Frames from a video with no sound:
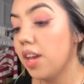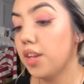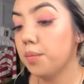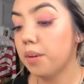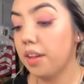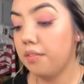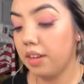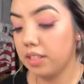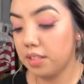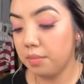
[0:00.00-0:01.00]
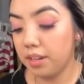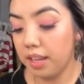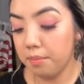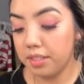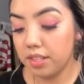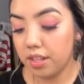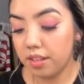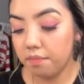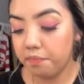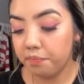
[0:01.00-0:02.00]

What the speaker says: You can probably find some on Amazon.